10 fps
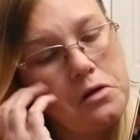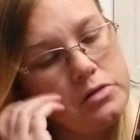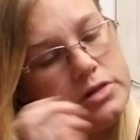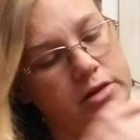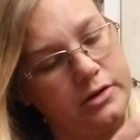
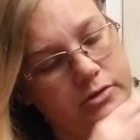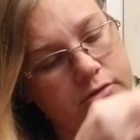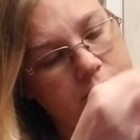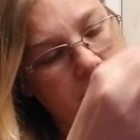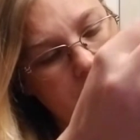clear
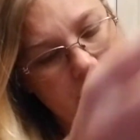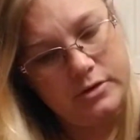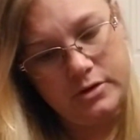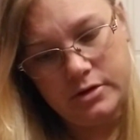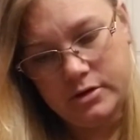
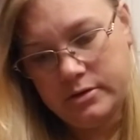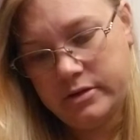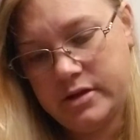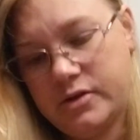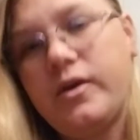
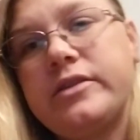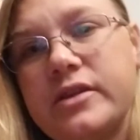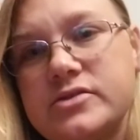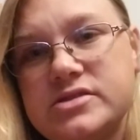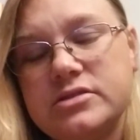thing like right
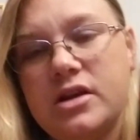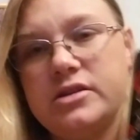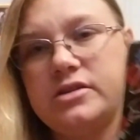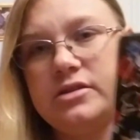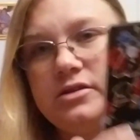there still on
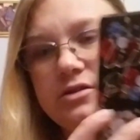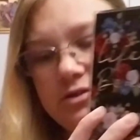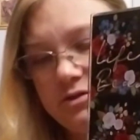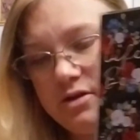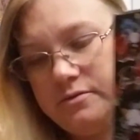it.
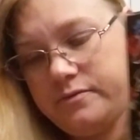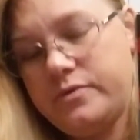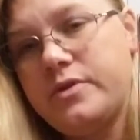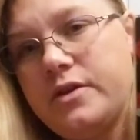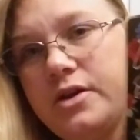Okay.
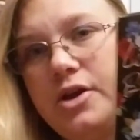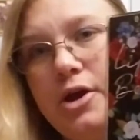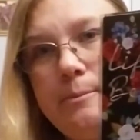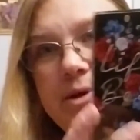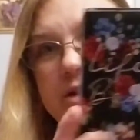But